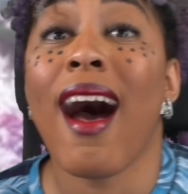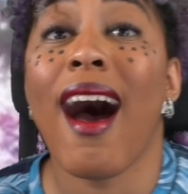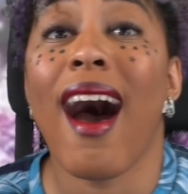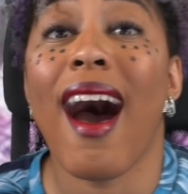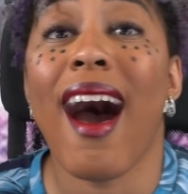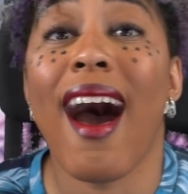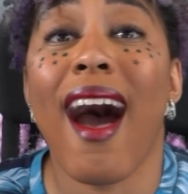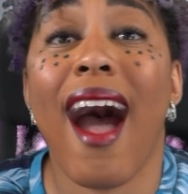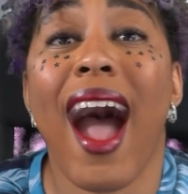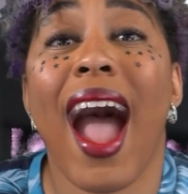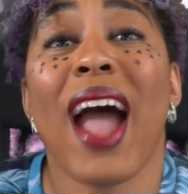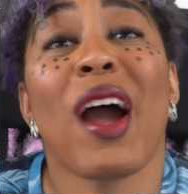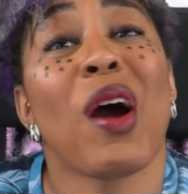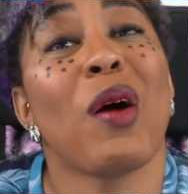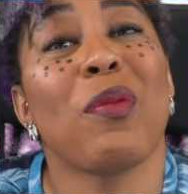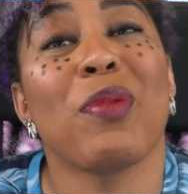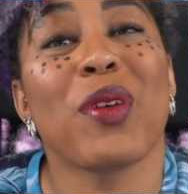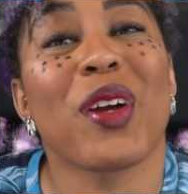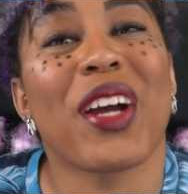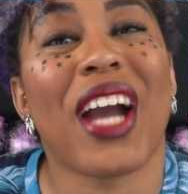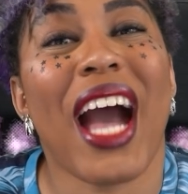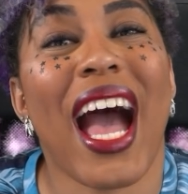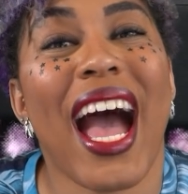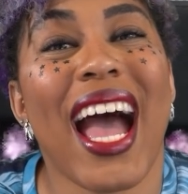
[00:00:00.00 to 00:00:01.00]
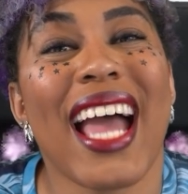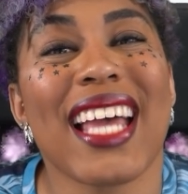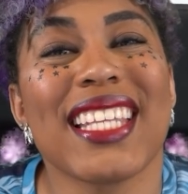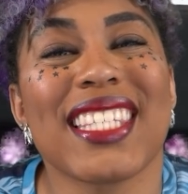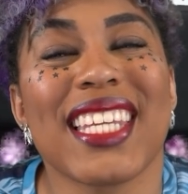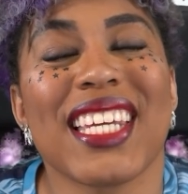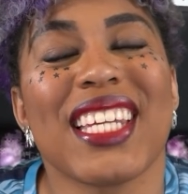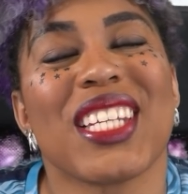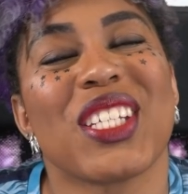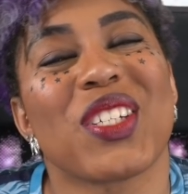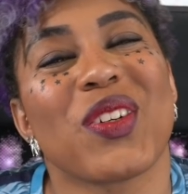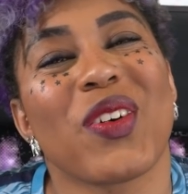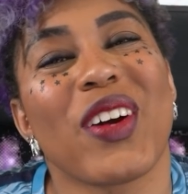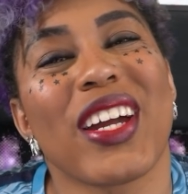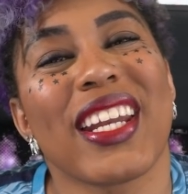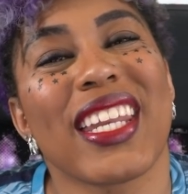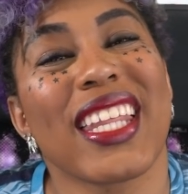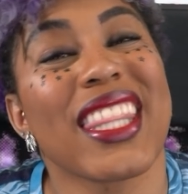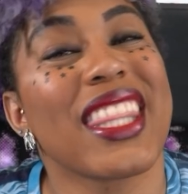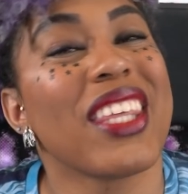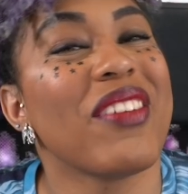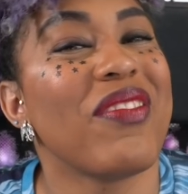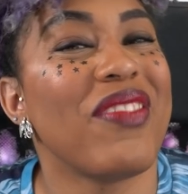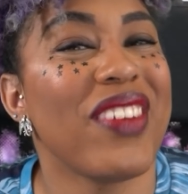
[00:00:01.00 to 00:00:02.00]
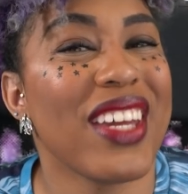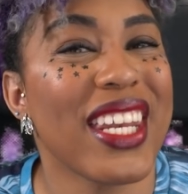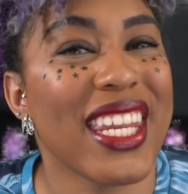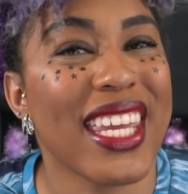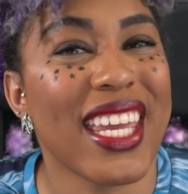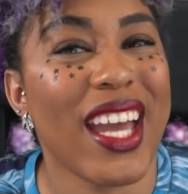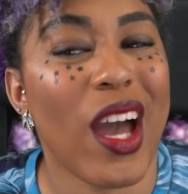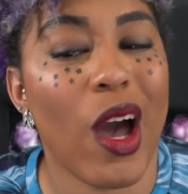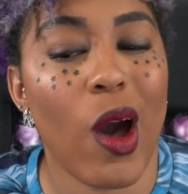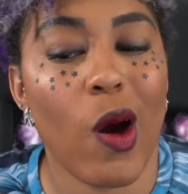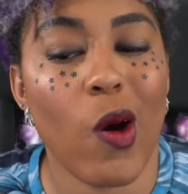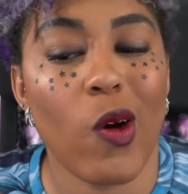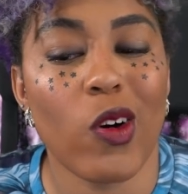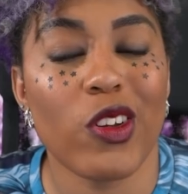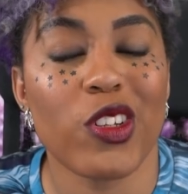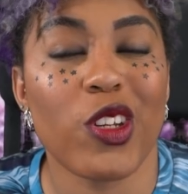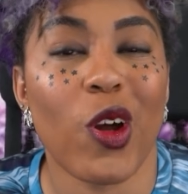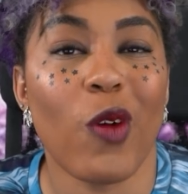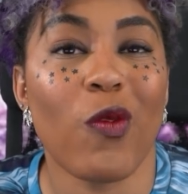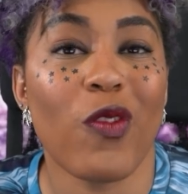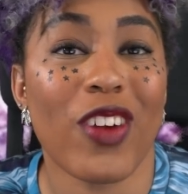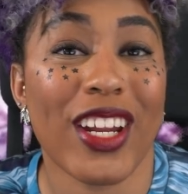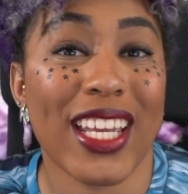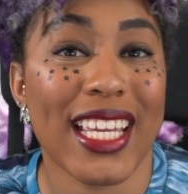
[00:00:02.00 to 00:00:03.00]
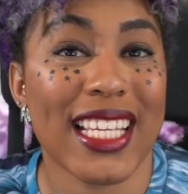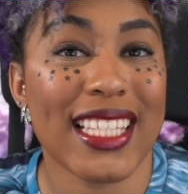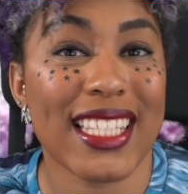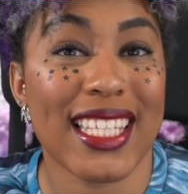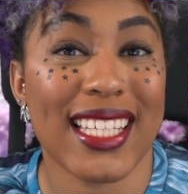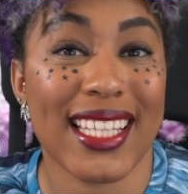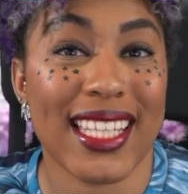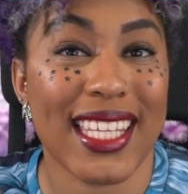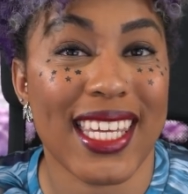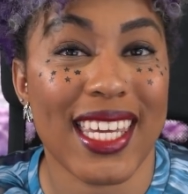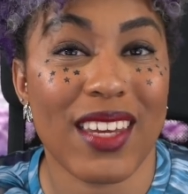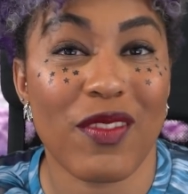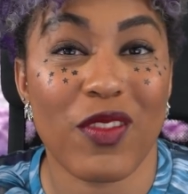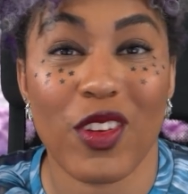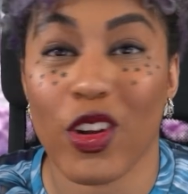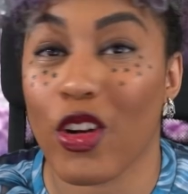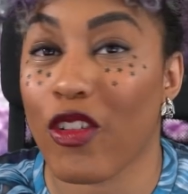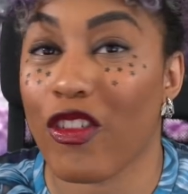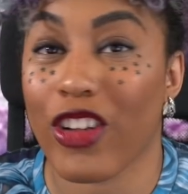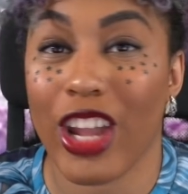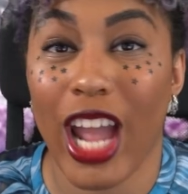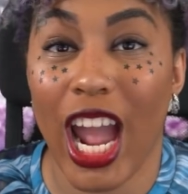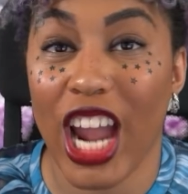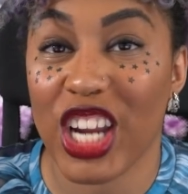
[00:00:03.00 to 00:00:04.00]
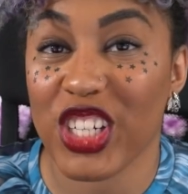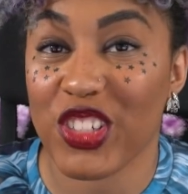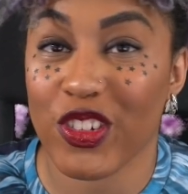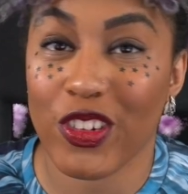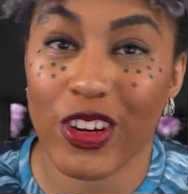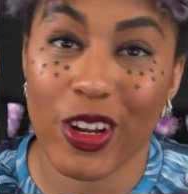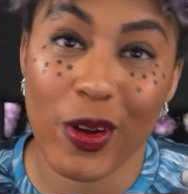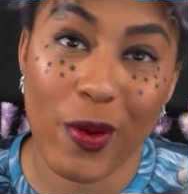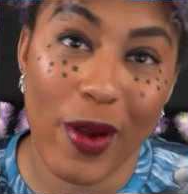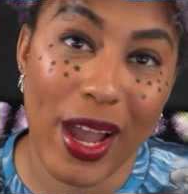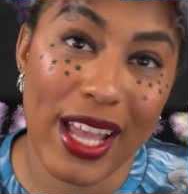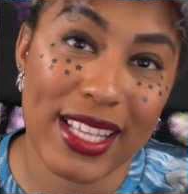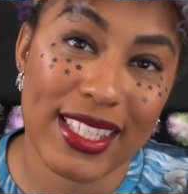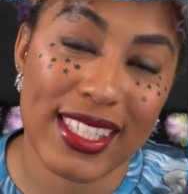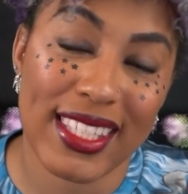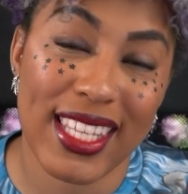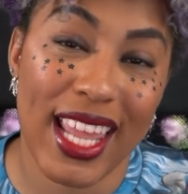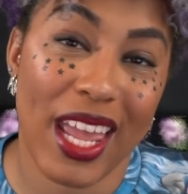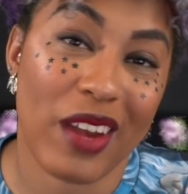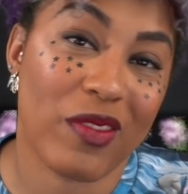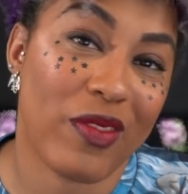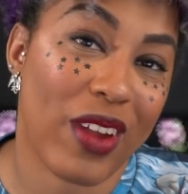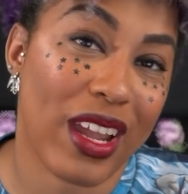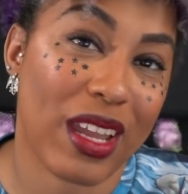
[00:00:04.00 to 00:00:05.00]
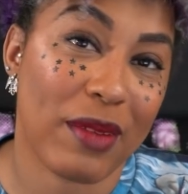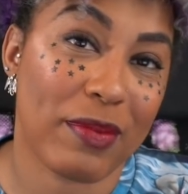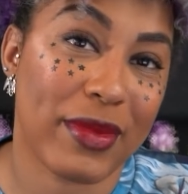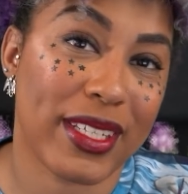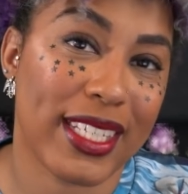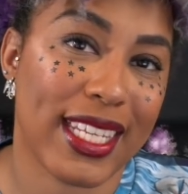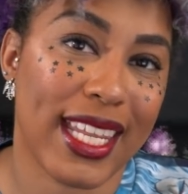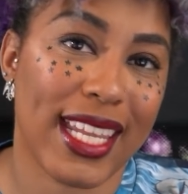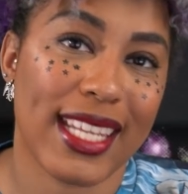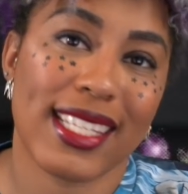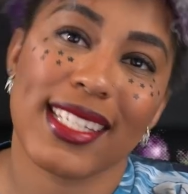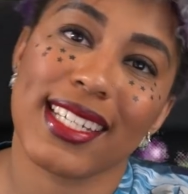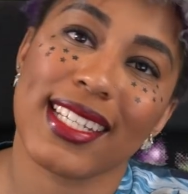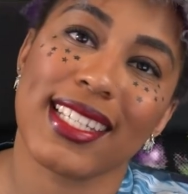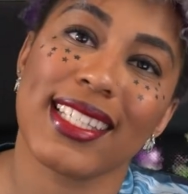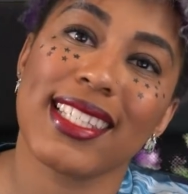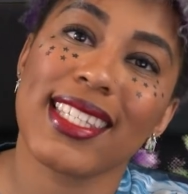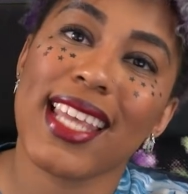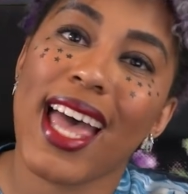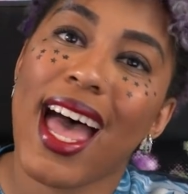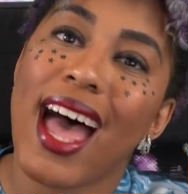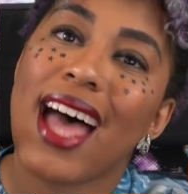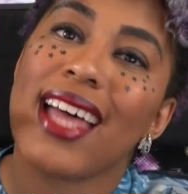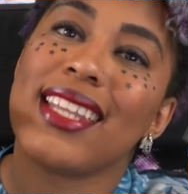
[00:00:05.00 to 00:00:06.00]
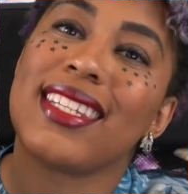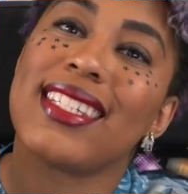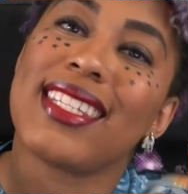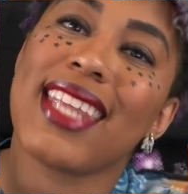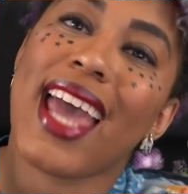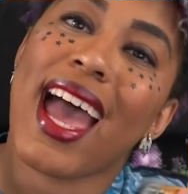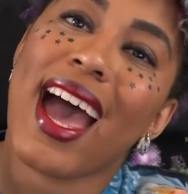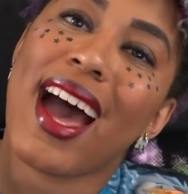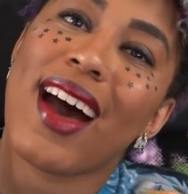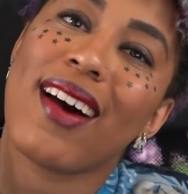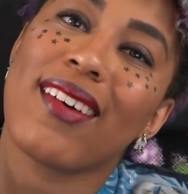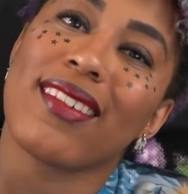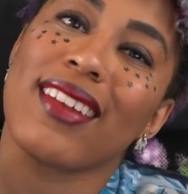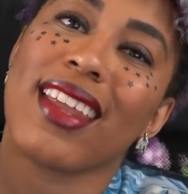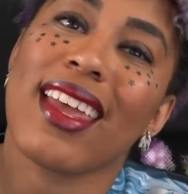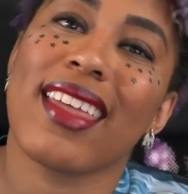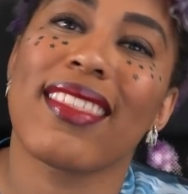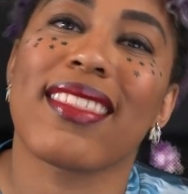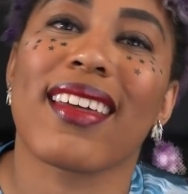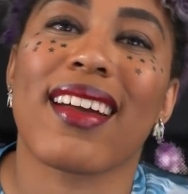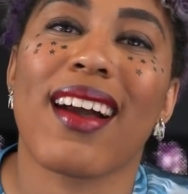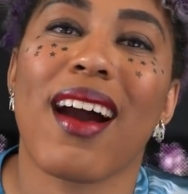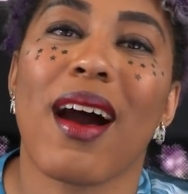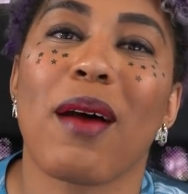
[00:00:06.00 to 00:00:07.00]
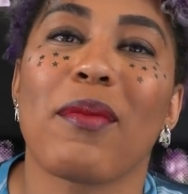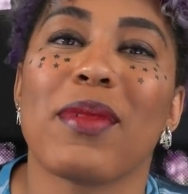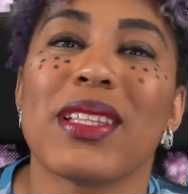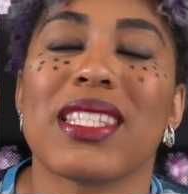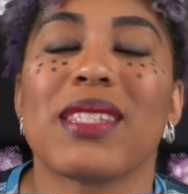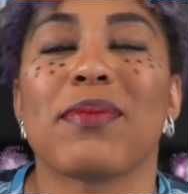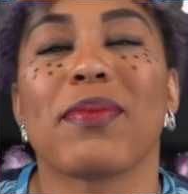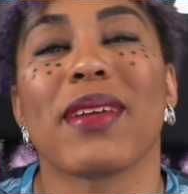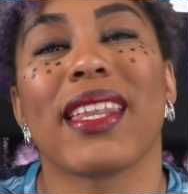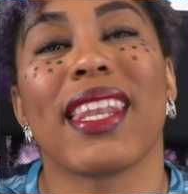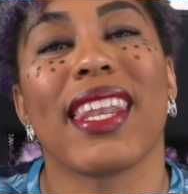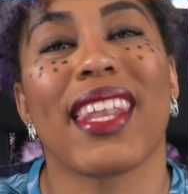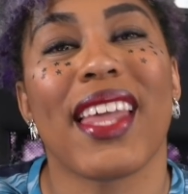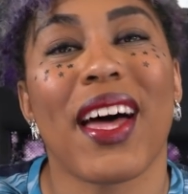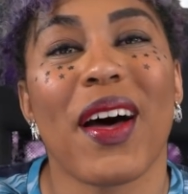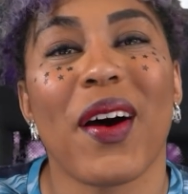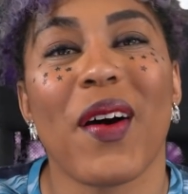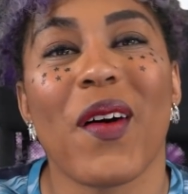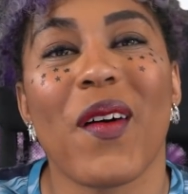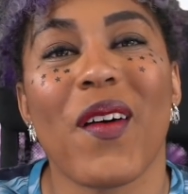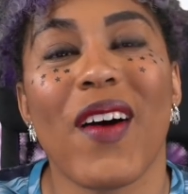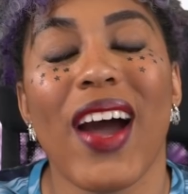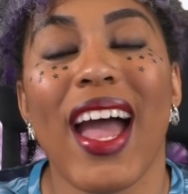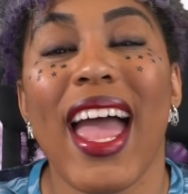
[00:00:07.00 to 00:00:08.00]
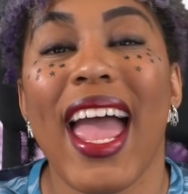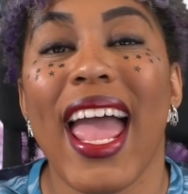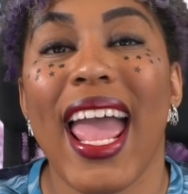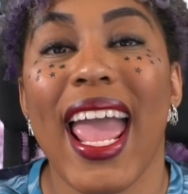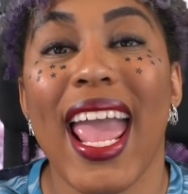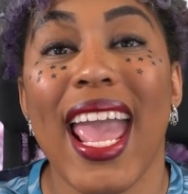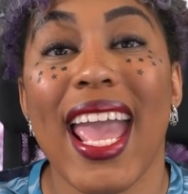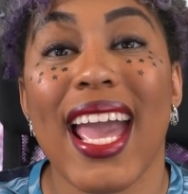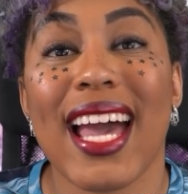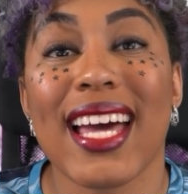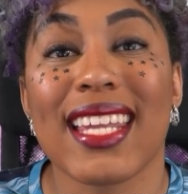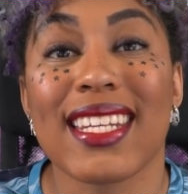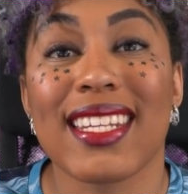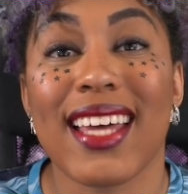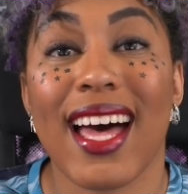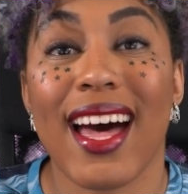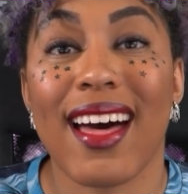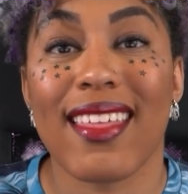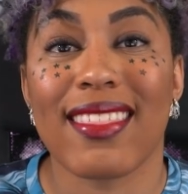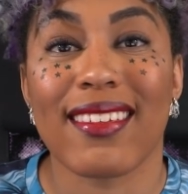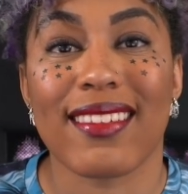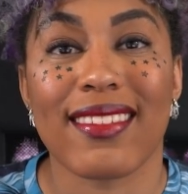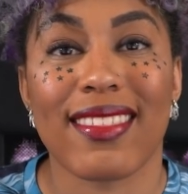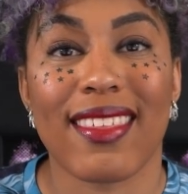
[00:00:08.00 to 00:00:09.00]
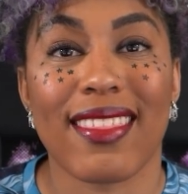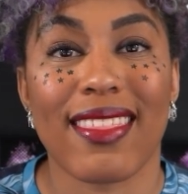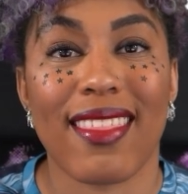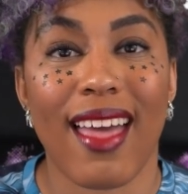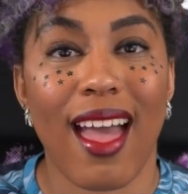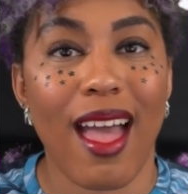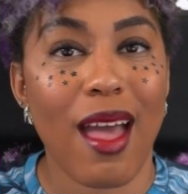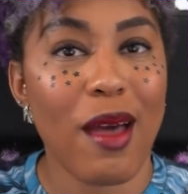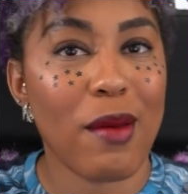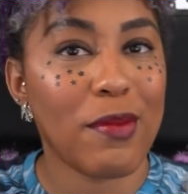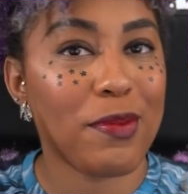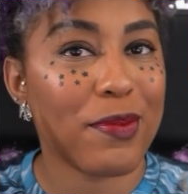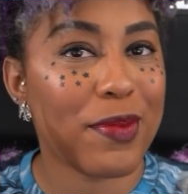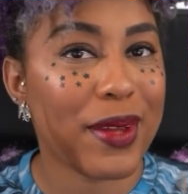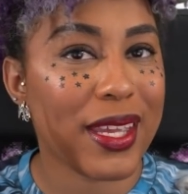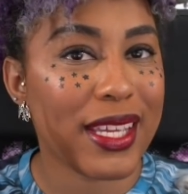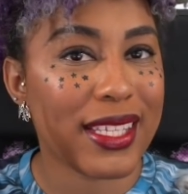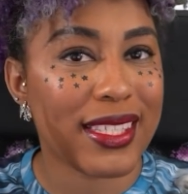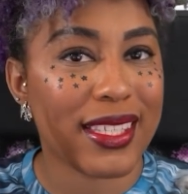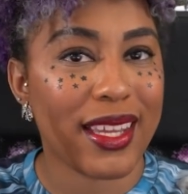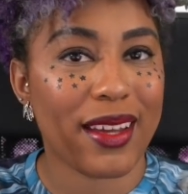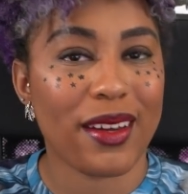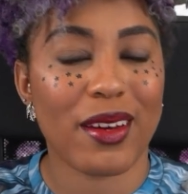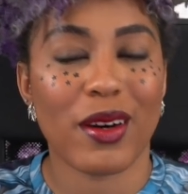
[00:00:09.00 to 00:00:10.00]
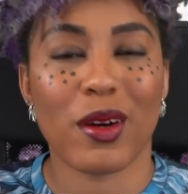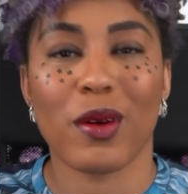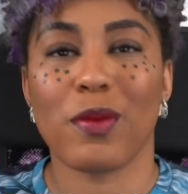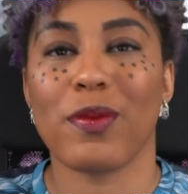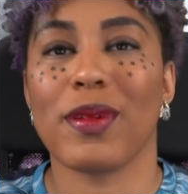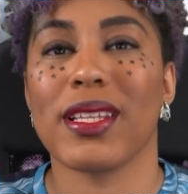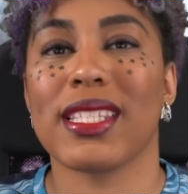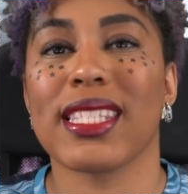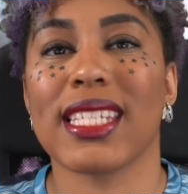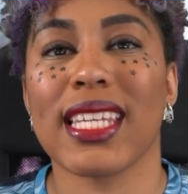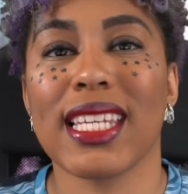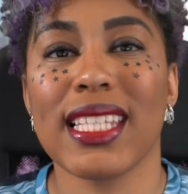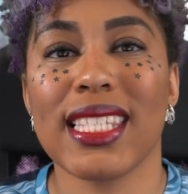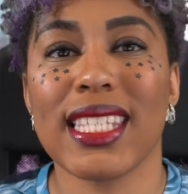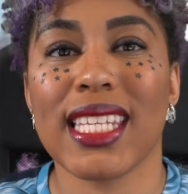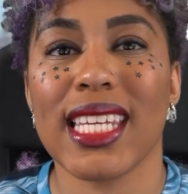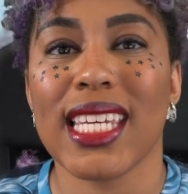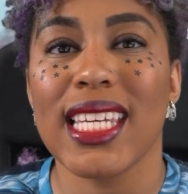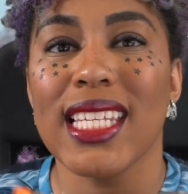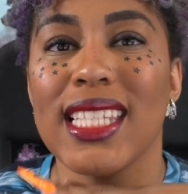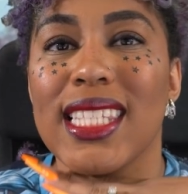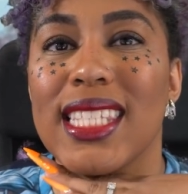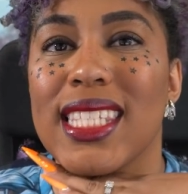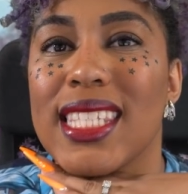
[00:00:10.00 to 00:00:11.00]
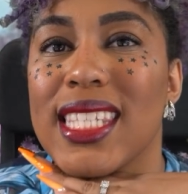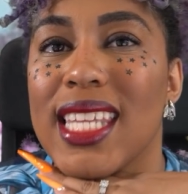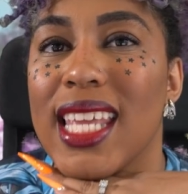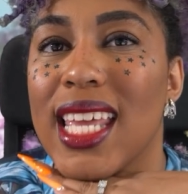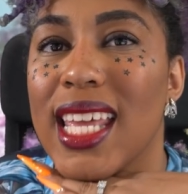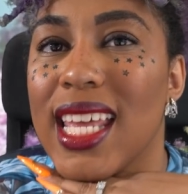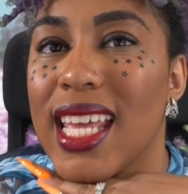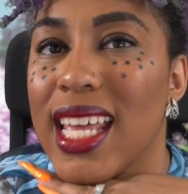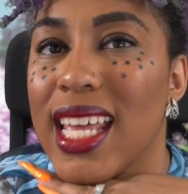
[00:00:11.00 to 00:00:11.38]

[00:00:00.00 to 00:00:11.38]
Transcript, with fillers: Uh, I hope you guys enjoyed the video. Don't forget to leave your reaction requests and recommendations down in the comments below. And other than that, peace out, Hobiscuits. It's...